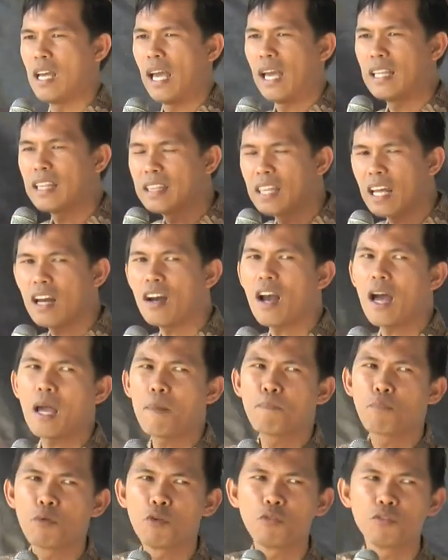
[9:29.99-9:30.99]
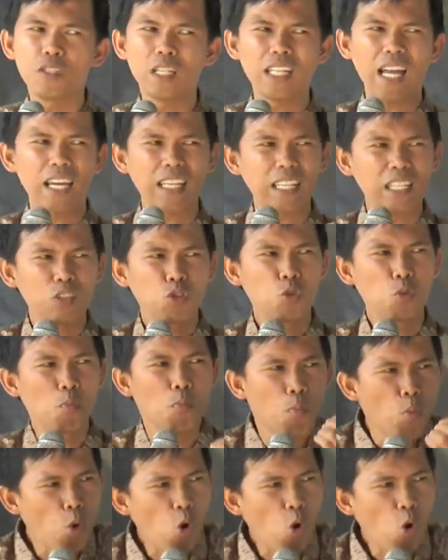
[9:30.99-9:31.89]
And there I proved that I can do